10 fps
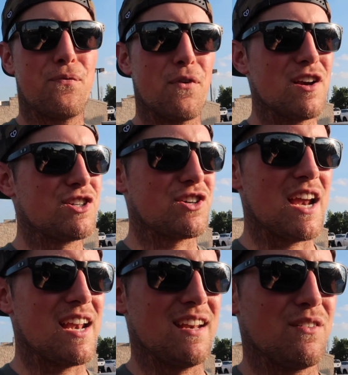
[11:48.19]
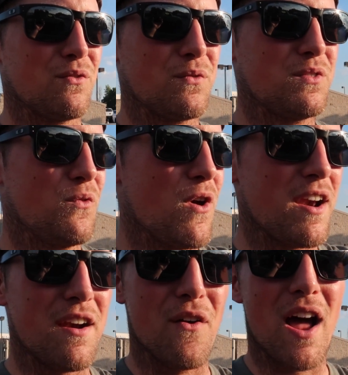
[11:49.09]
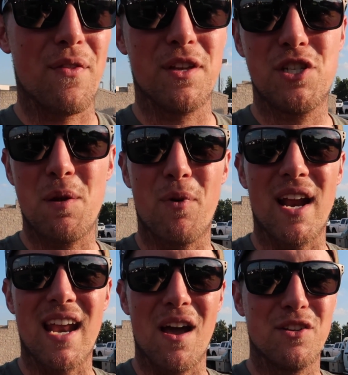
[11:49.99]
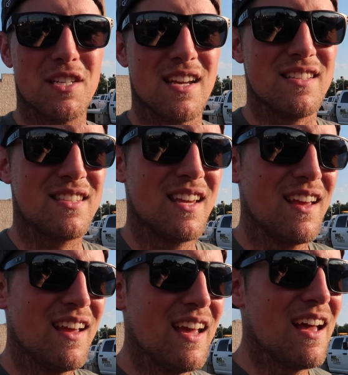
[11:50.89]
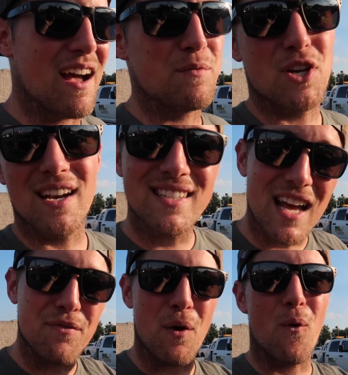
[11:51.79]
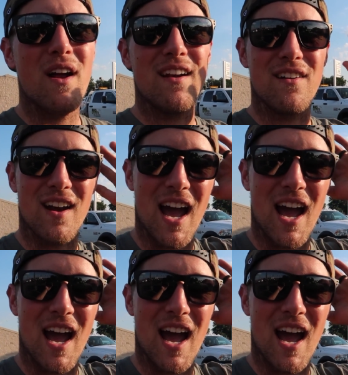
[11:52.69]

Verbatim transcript: frustrated and running around the Jeep right now just because I'm trying to decide if I want it or